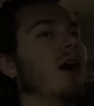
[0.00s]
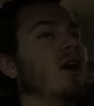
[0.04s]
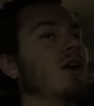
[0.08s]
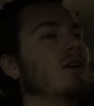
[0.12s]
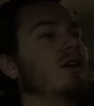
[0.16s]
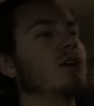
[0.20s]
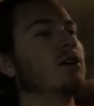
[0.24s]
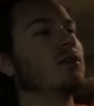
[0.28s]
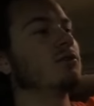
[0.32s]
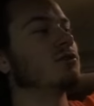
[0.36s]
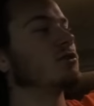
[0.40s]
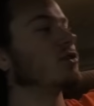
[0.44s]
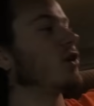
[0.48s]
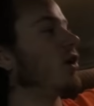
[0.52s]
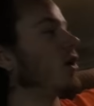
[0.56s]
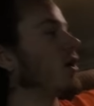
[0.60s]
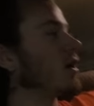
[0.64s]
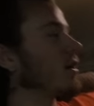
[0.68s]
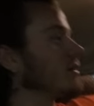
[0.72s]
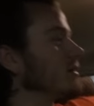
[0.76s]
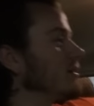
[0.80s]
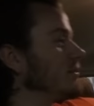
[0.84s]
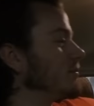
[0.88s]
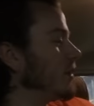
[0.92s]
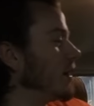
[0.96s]
hell are you
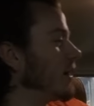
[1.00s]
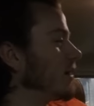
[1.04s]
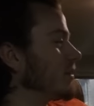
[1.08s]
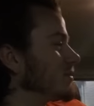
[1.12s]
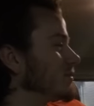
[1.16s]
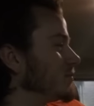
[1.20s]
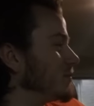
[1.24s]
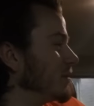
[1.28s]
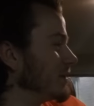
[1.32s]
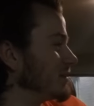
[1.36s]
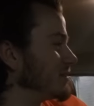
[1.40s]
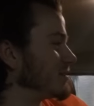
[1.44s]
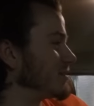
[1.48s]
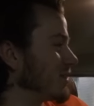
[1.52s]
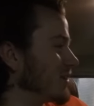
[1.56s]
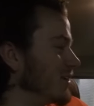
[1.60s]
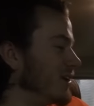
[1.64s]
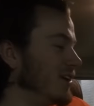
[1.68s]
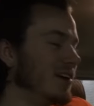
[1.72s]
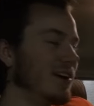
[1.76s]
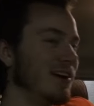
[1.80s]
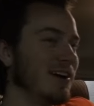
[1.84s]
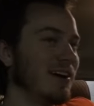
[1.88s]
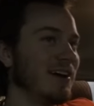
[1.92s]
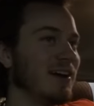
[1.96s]
talking about,
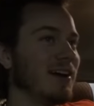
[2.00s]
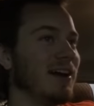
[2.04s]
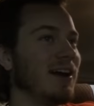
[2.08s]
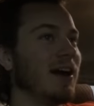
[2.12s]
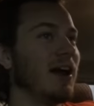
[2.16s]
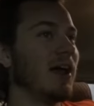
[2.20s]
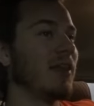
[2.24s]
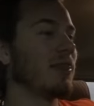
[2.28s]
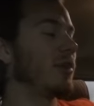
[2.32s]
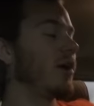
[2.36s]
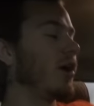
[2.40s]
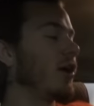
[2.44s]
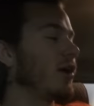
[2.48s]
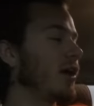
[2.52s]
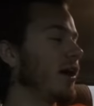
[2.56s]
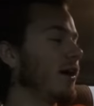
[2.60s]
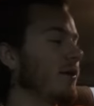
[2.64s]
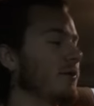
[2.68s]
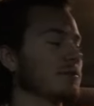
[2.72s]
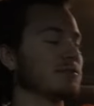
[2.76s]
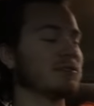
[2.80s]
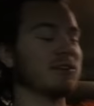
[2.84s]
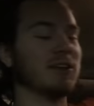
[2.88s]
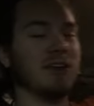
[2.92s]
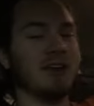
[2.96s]
Spencer? Thought I
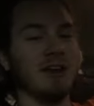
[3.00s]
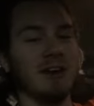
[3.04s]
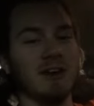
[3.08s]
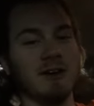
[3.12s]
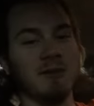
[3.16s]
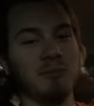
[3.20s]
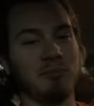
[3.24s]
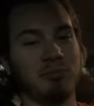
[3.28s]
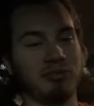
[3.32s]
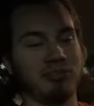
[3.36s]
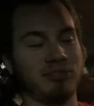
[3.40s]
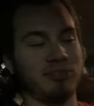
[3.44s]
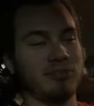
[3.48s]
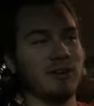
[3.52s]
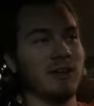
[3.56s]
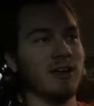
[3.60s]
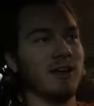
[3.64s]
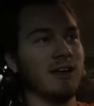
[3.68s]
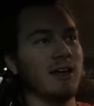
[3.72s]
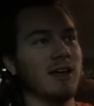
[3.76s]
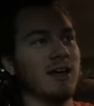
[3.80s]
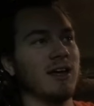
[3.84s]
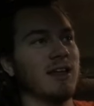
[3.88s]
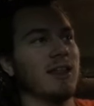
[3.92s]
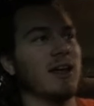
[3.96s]
was cute.
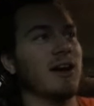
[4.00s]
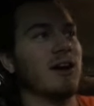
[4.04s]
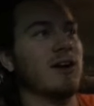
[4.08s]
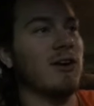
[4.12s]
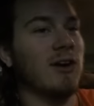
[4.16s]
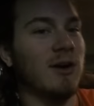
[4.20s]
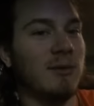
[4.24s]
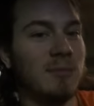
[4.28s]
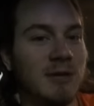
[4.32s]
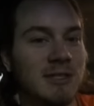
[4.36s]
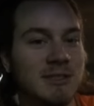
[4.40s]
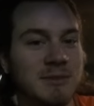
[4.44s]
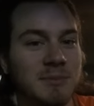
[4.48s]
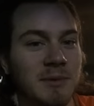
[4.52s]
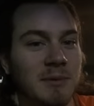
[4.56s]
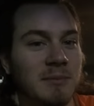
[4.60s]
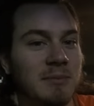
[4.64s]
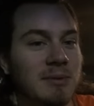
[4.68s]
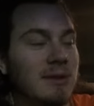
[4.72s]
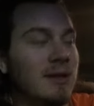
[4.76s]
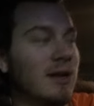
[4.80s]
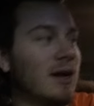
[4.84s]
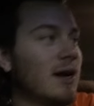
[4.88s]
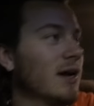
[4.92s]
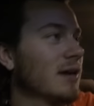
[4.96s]
That girl must be
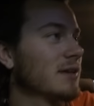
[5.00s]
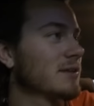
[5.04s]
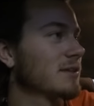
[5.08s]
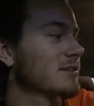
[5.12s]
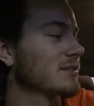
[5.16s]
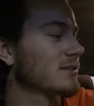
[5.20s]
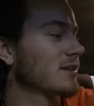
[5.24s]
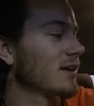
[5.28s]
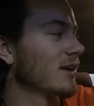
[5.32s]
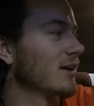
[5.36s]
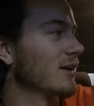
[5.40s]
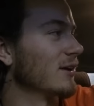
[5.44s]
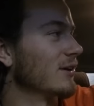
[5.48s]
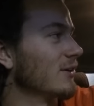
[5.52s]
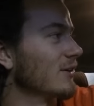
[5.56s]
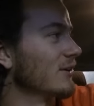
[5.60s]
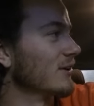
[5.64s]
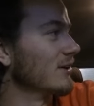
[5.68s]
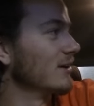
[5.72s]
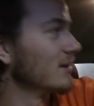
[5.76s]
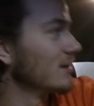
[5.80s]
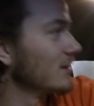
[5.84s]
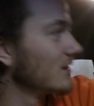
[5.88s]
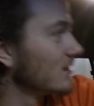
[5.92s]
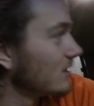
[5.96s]
blind as hell.